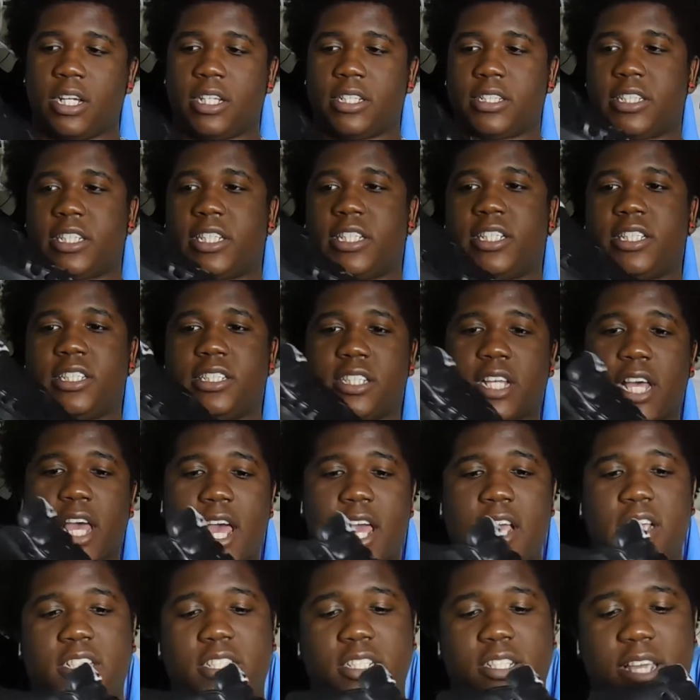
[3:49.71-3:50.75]
These I
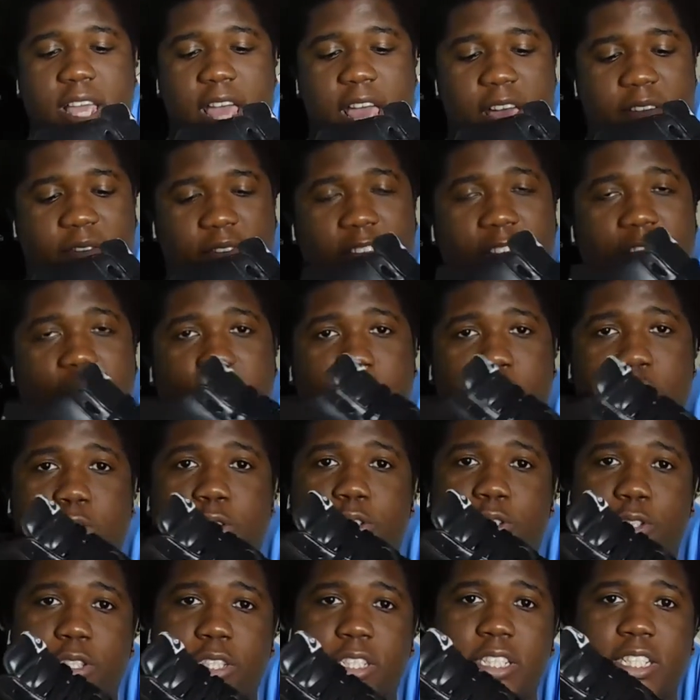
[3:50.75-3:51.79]
actually have a shoe
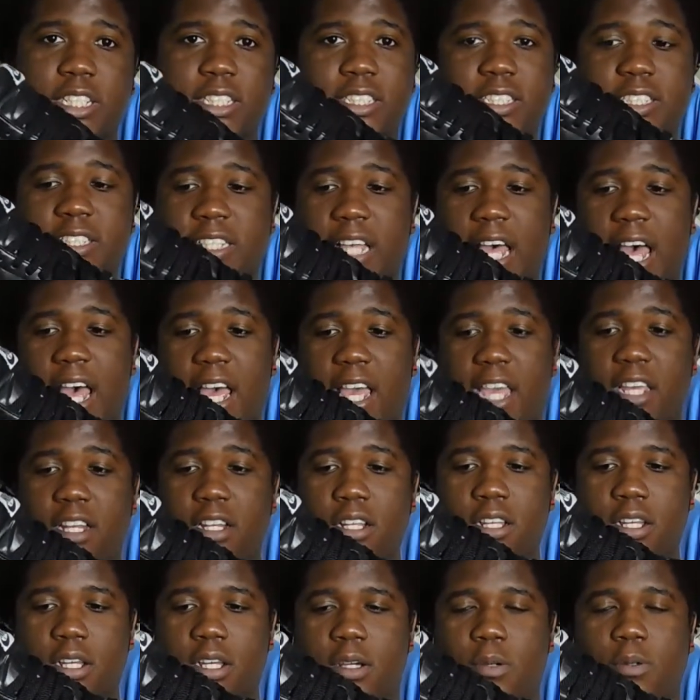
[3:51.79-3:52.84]
tree inside,
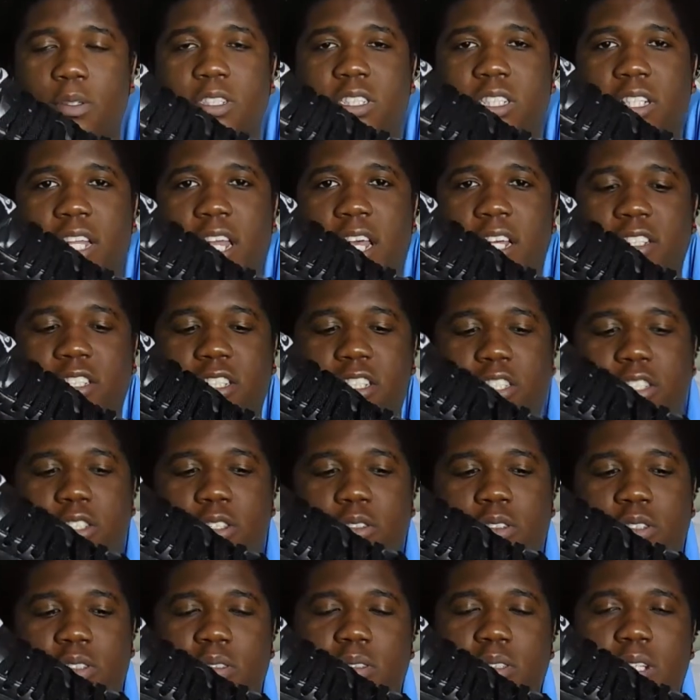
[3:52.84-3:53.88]
which allows the shoe
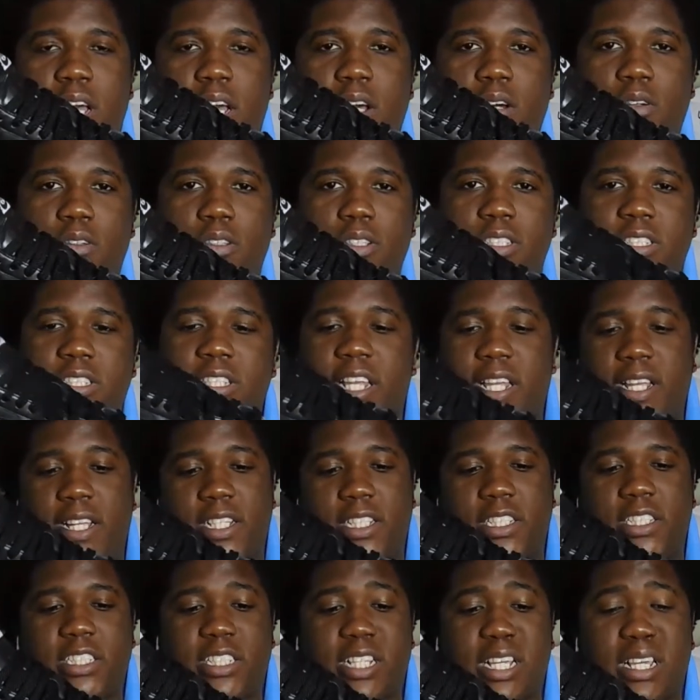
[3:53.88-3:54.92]
to not only stay in
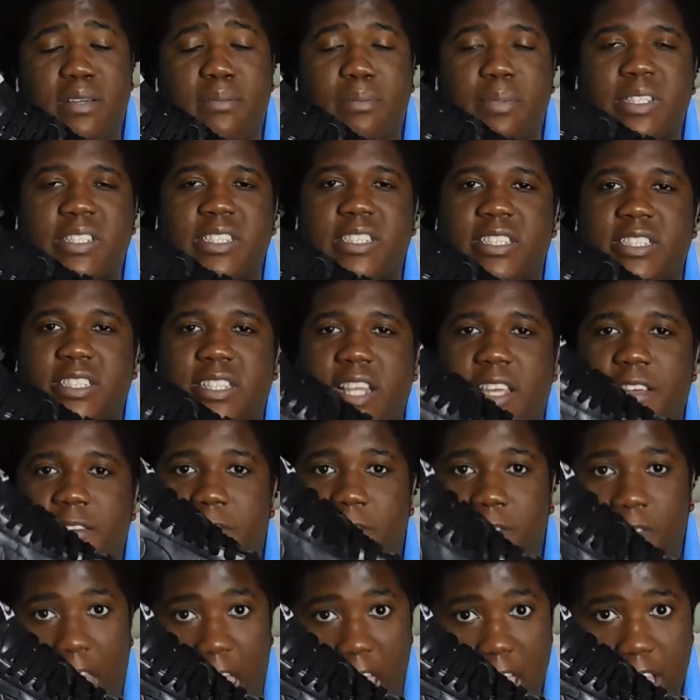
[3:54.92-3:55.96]
shape but to stay
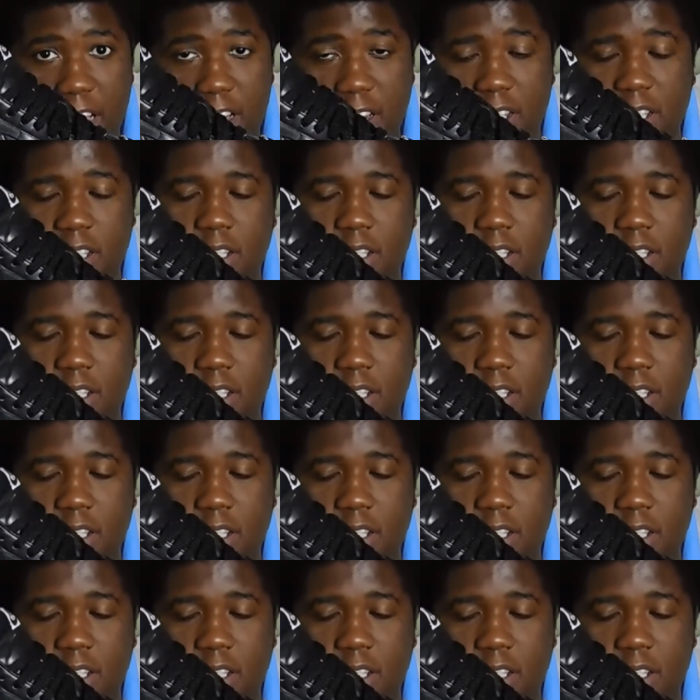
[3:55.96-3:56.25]
flat.